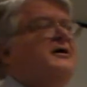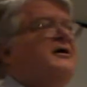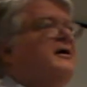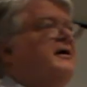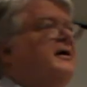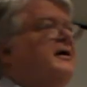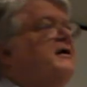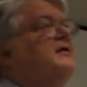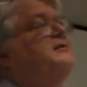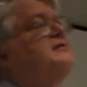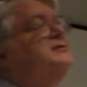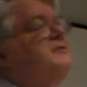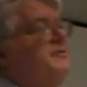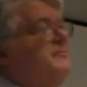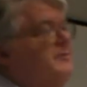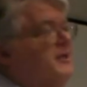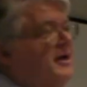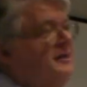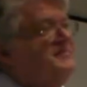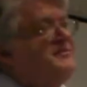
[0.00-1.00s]
and
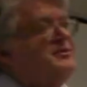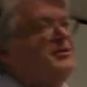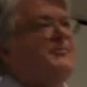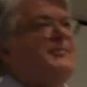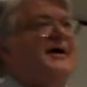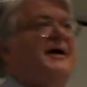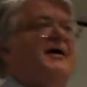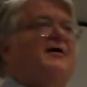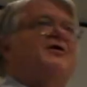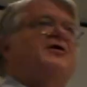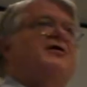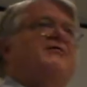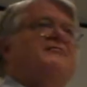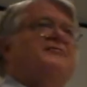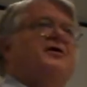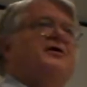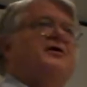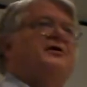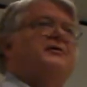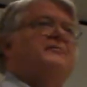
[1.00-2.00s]
sometimes they'll back off
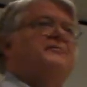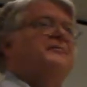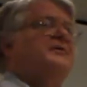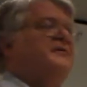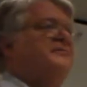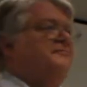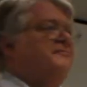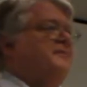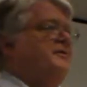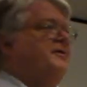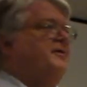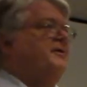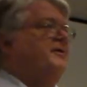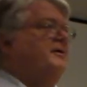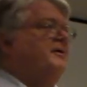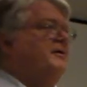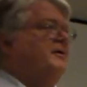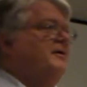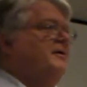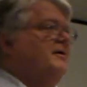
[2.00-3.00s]
on them if the
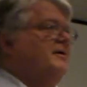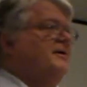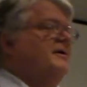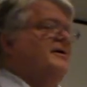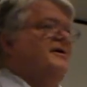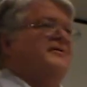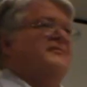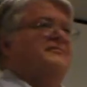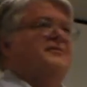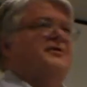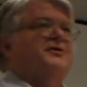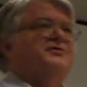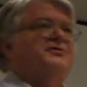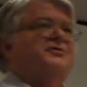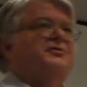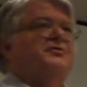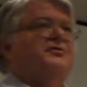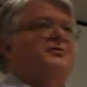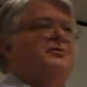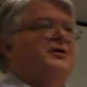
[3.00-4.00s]

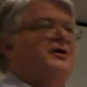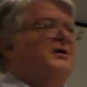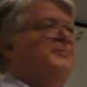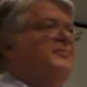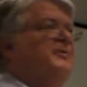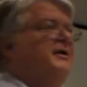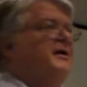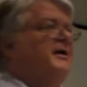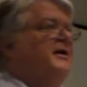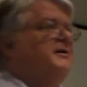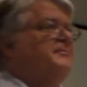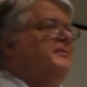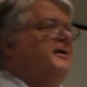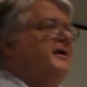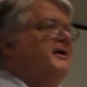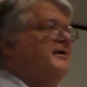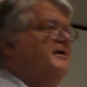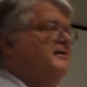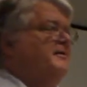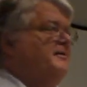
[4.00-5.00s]
individual or company can
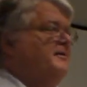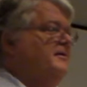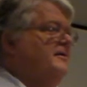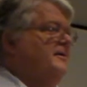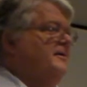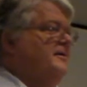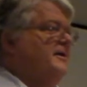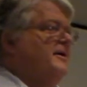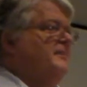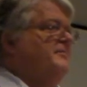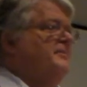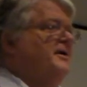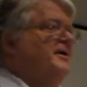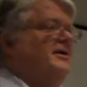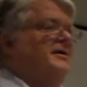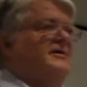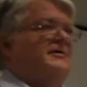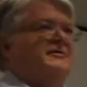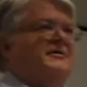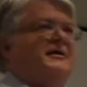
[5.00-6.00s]
make a
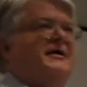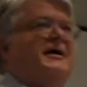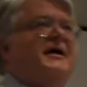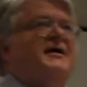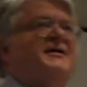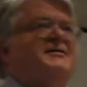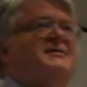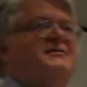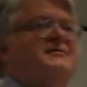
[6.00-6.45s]
case